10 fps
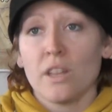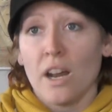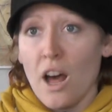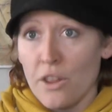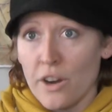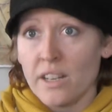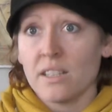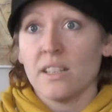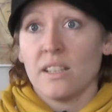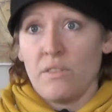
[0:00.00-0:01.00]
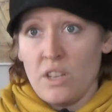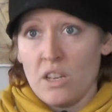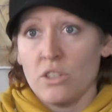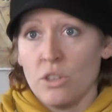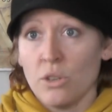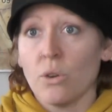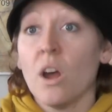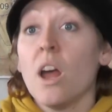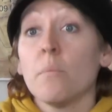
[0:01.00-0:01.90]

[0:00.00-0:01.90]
that other entities have done too.